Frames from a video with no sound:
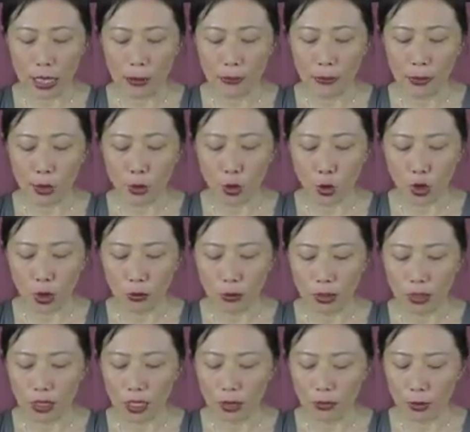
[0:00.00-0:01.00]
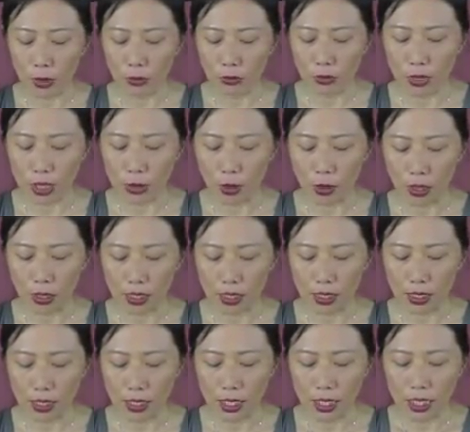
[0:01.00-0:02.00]
abnormal immune
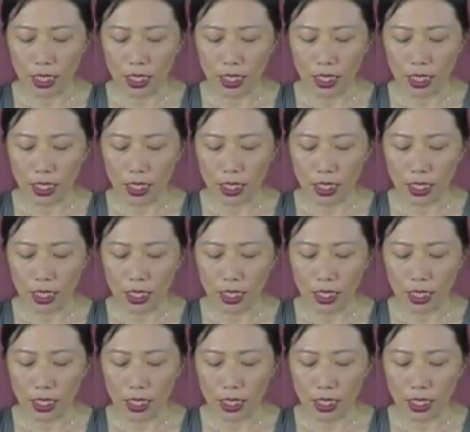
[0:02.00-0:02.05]
response.